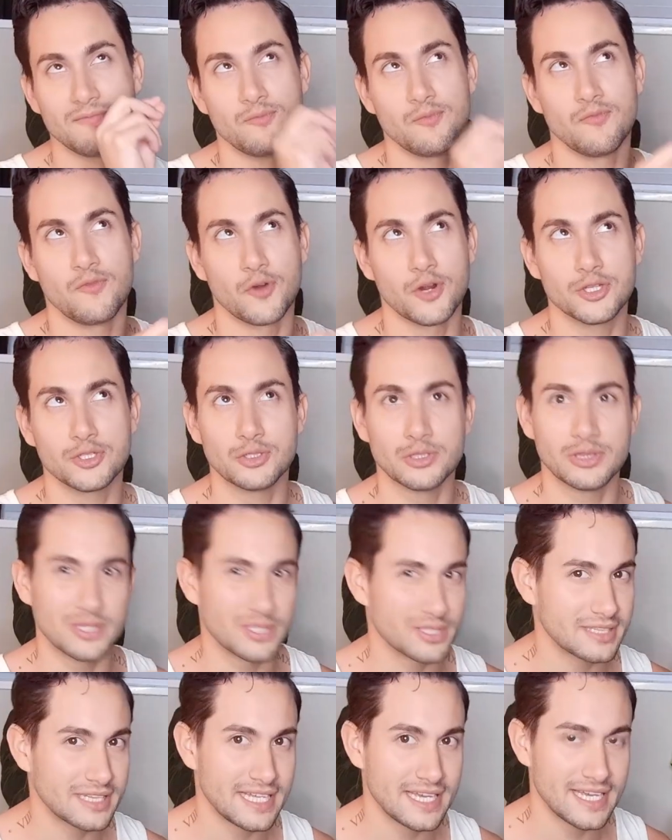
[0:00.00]
for it to
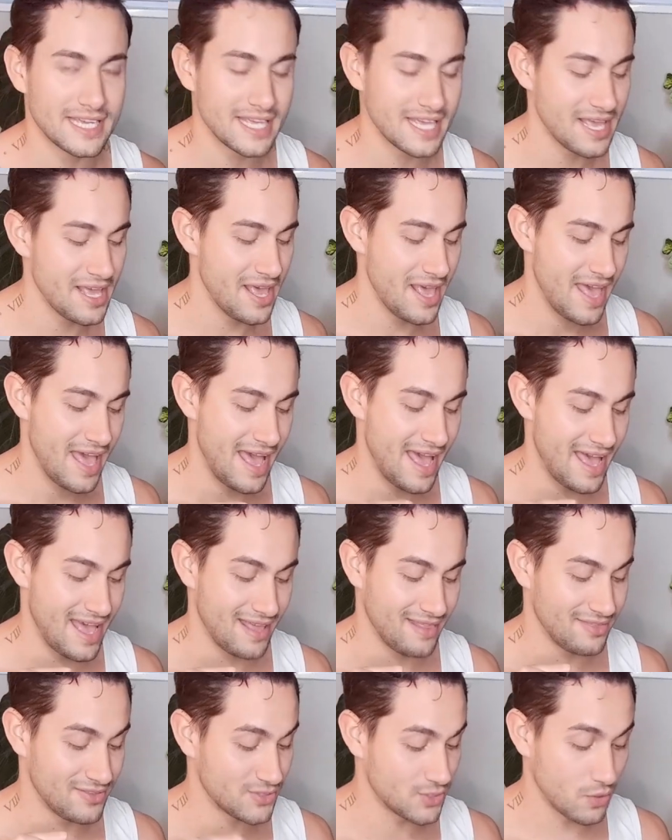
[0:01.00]
look like.
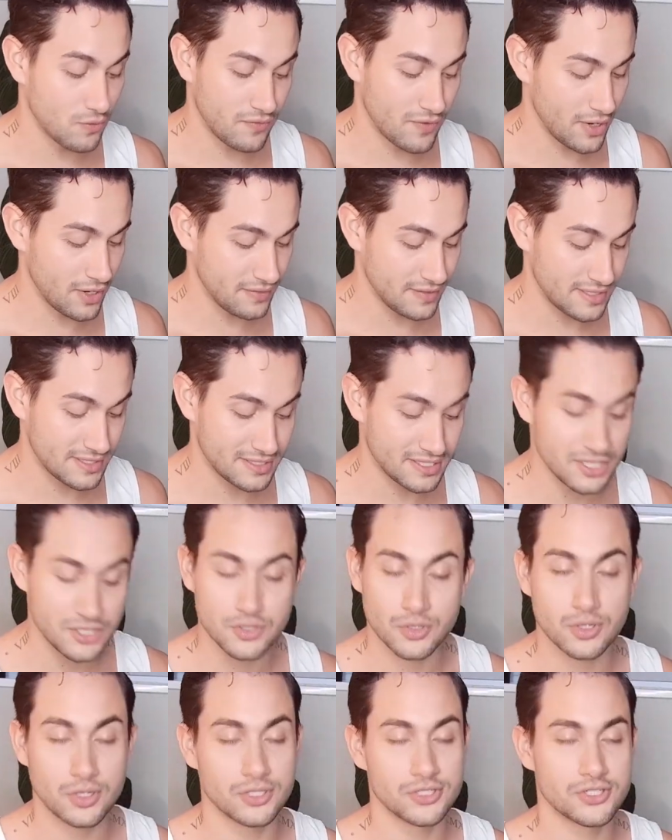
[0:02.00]
And so far, this tissue
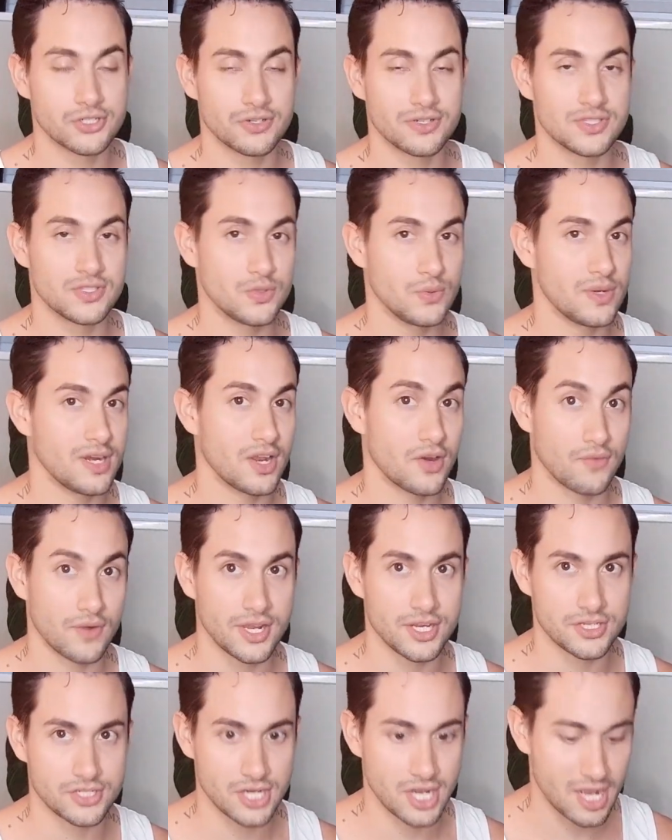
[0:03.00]
culture is doing a
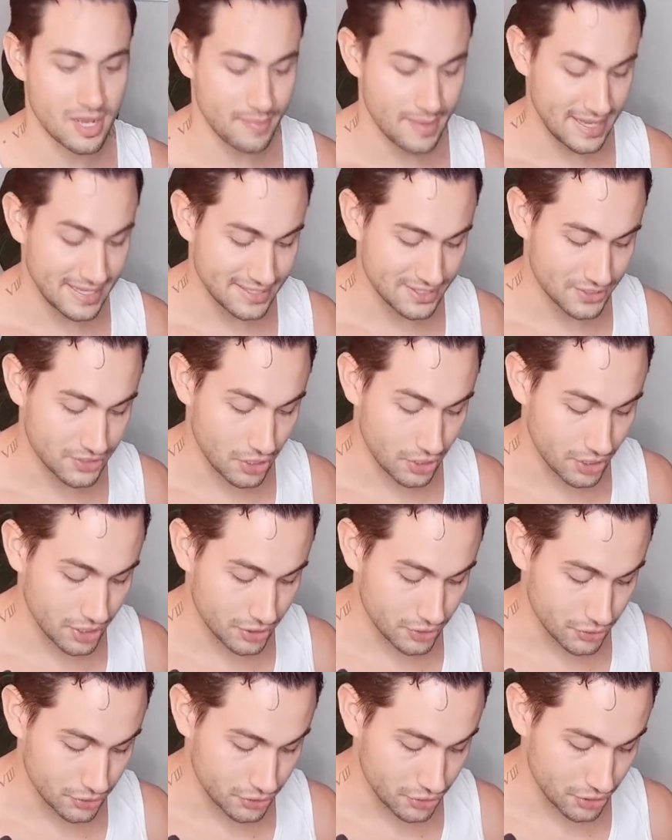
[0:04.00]
great job. It's starting
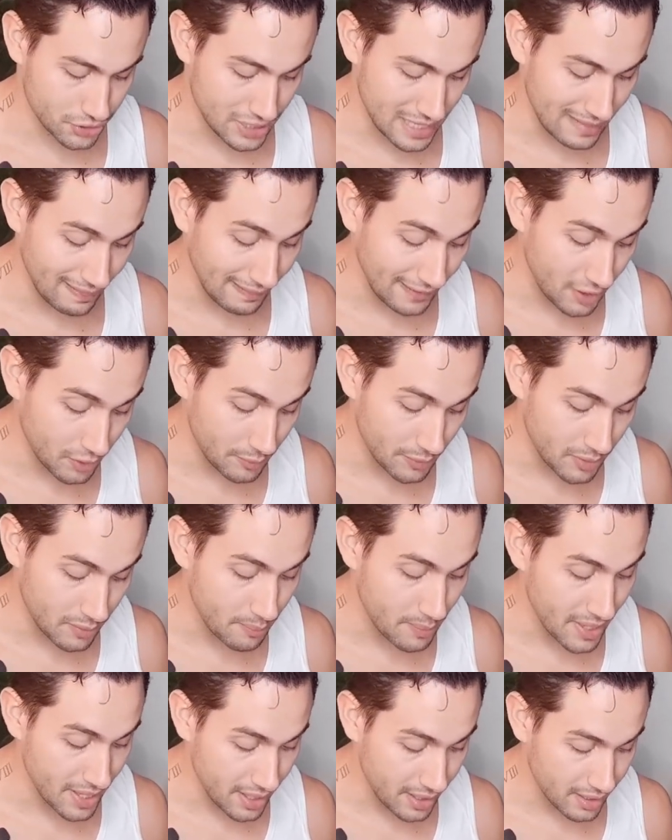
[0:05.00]
to turn a little bit of
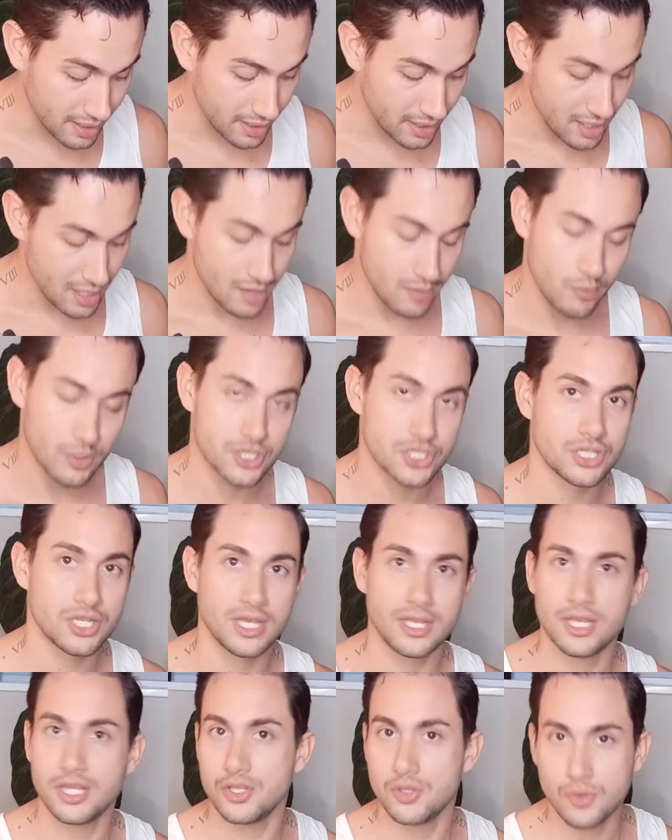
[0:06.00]
pink, which
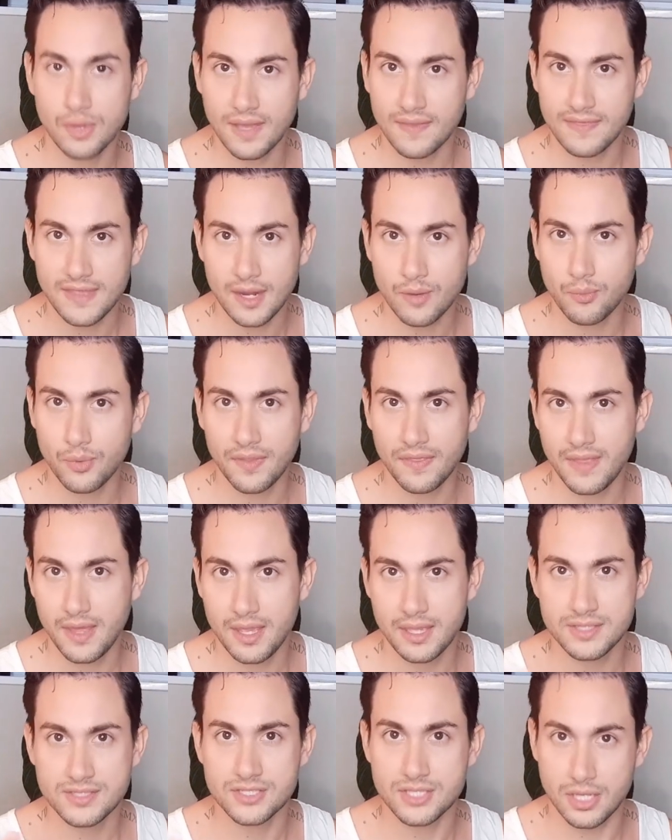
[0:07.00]
you get that with
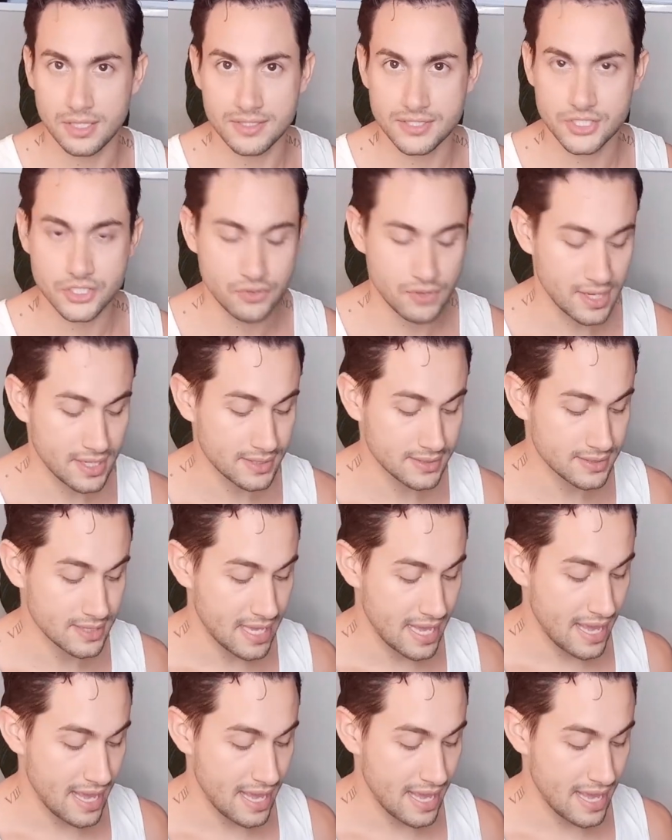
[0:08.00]
a sun stress.